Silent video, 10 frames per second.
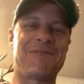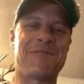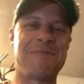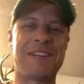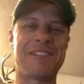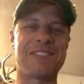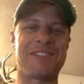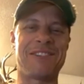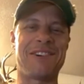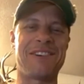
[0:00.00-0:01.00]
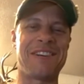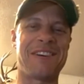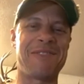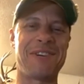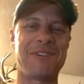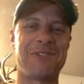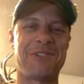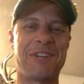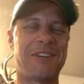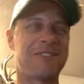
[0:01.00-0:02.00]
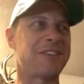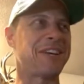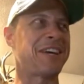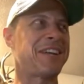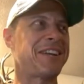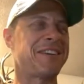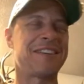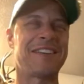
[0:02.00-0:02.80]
We're about to start now. We can go sit outside.